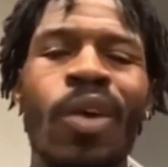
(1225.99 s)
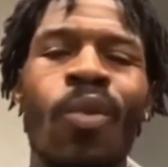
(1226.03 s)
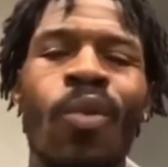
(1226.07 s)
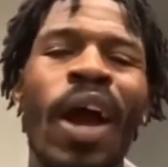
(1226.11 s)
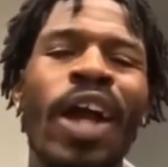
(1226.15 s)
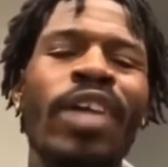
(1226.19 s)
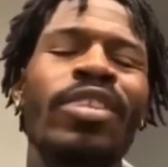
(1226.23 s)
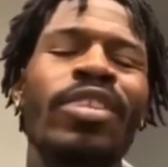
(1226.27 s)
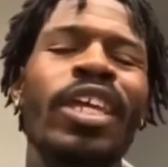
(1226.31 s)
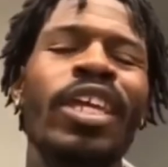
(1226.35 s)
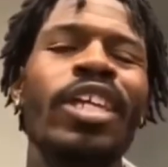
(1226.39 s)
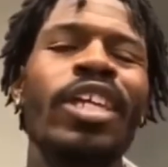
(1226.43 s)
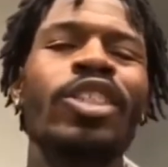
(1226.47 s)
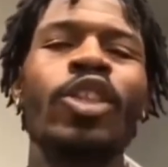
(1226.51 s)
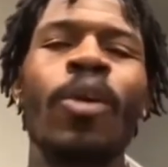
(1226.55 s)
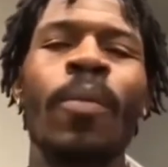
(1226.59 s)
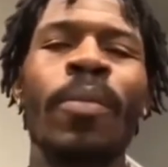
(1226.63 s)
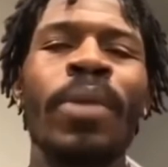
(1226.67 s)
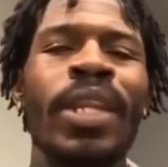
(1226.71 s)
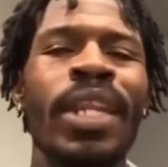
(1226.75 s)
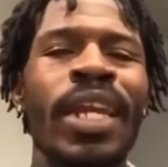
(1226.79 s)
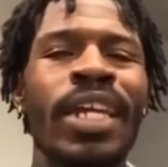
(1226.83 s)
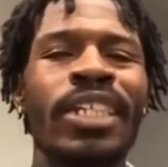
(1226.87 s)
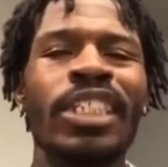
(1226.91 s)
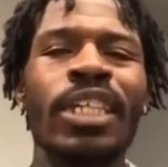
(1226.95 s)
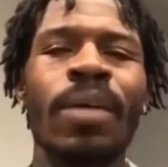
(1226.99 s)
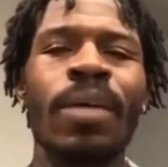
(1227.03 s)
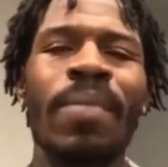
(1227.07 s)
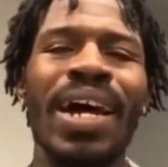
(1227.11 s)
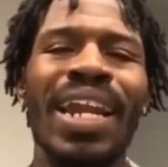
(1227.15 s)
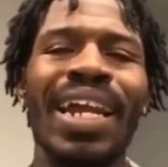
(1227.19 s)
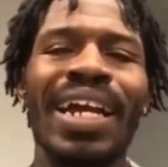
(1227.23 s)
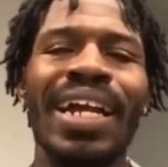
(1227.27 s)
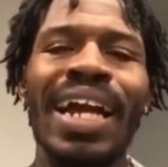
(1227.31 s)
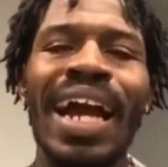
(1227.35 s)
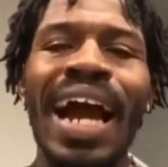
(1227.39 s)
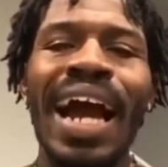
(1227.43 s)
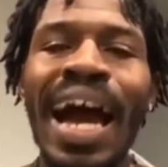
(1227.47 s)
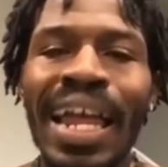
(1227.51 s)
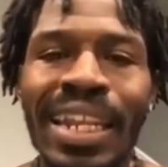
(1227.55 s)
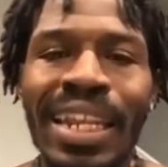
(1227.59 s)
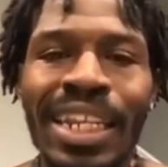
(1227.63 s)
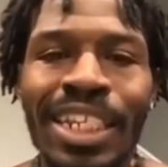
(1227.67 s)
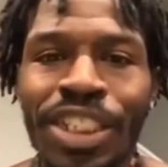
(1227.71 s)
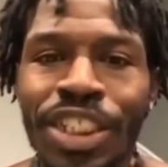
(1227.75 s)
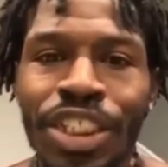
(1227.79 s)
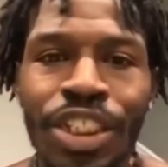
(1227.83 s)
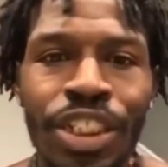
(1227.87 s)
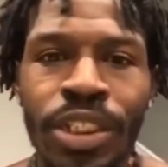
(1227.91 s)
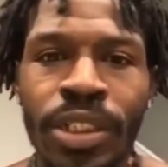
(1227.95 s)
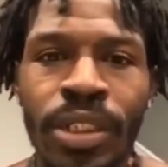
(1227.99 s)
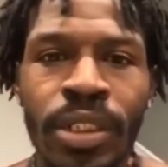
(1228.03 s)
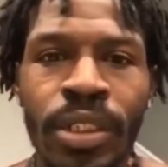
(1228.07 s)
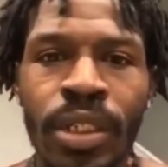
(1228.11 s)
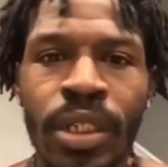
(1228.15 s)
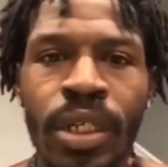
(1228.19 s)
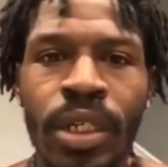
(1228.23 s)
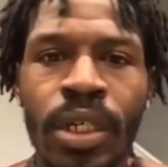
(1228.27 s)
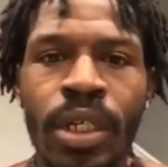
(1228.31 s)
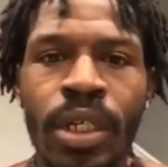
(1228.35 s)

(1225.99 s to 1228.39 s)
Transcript: Why you think so many niggas come out of college?